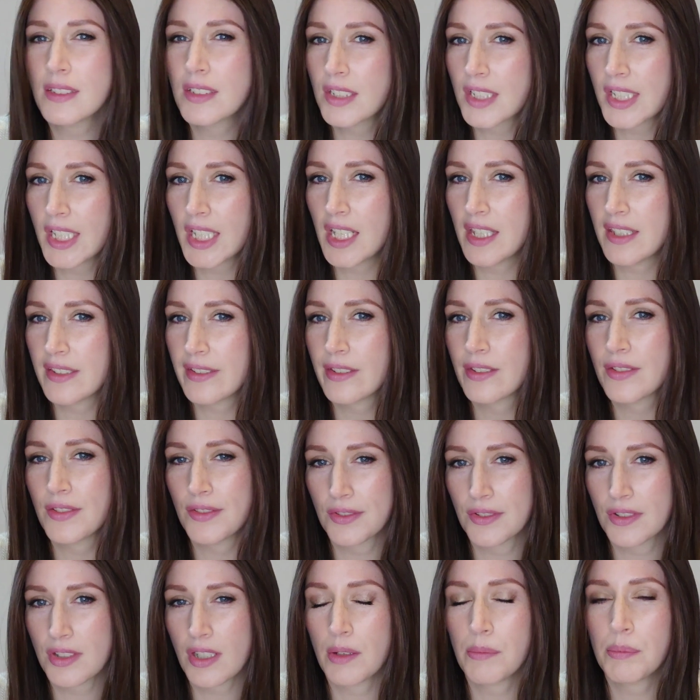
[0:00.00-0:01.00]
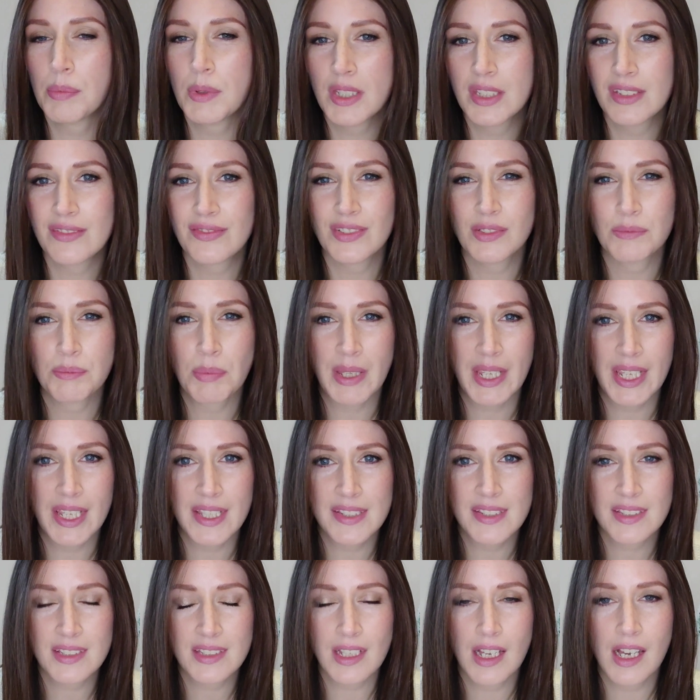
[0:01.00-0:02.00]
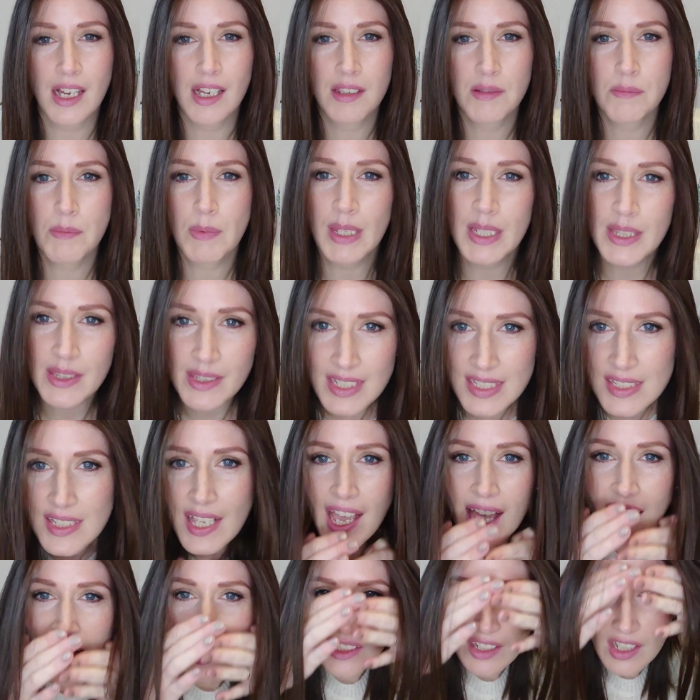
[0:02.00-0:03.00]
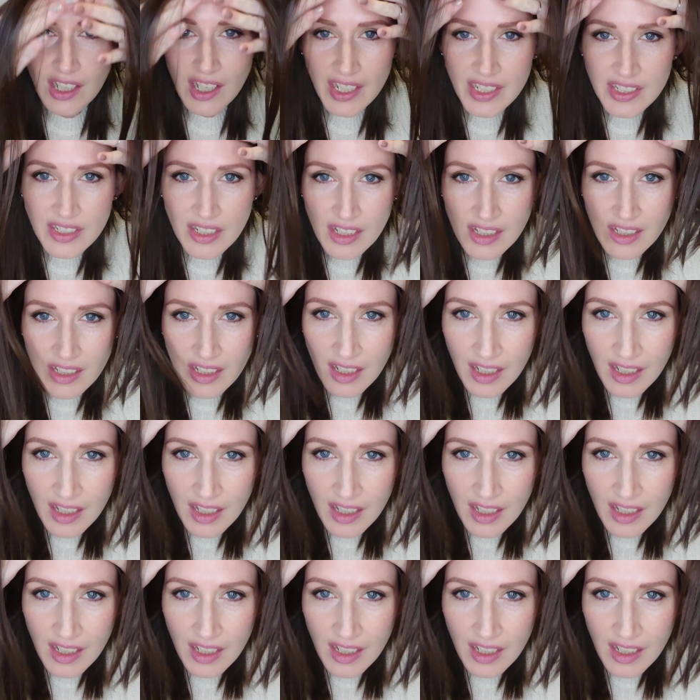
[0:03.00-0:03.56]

she is such a beautiful piece. I mean, this hairline